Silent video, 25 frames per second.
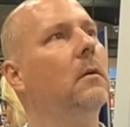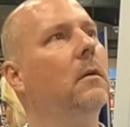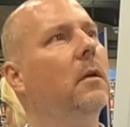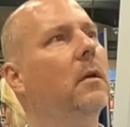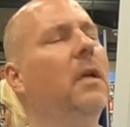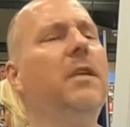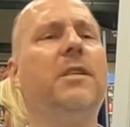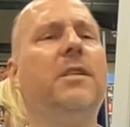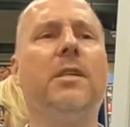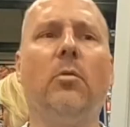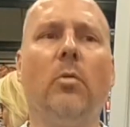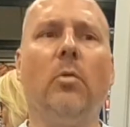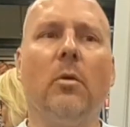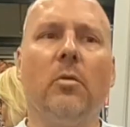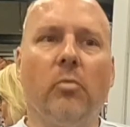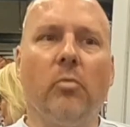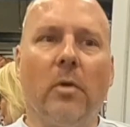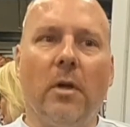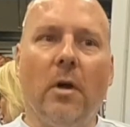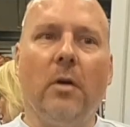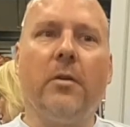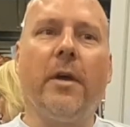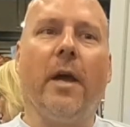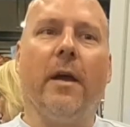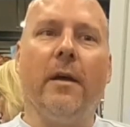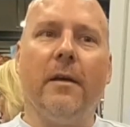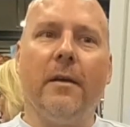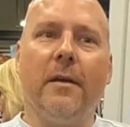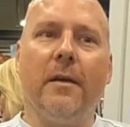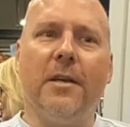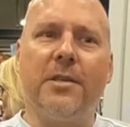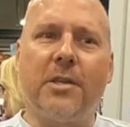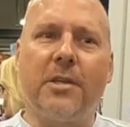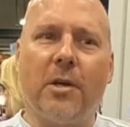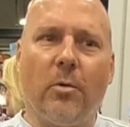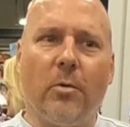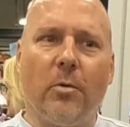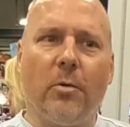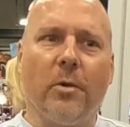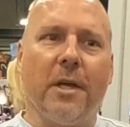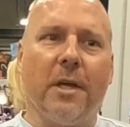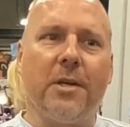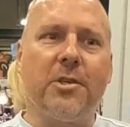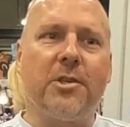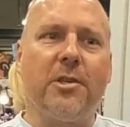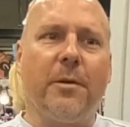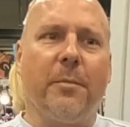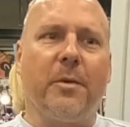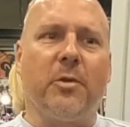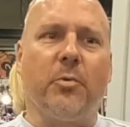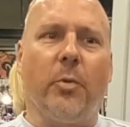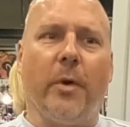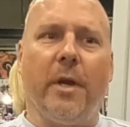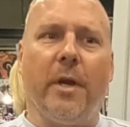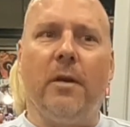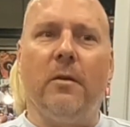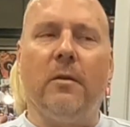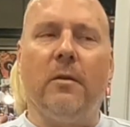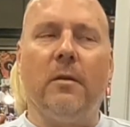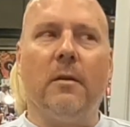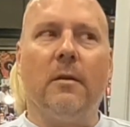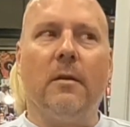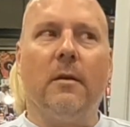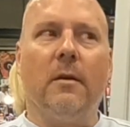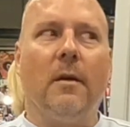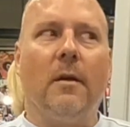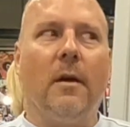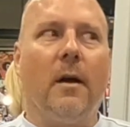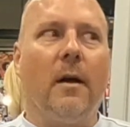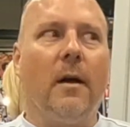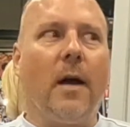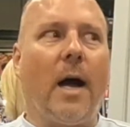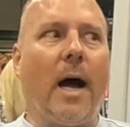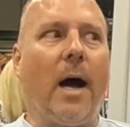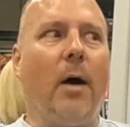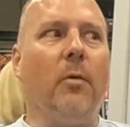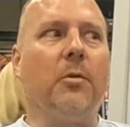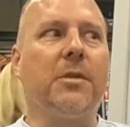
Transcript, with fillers: Is there a relationship between how